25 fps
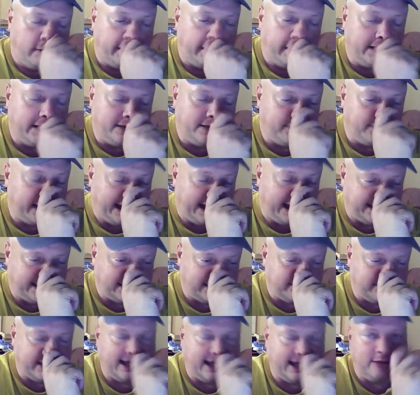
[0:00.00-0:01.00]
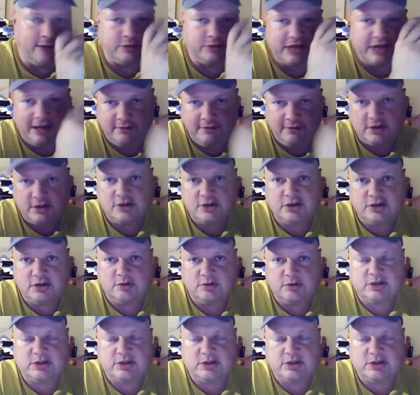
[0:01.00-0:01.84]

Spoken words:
And it doesn't matter how much evidence you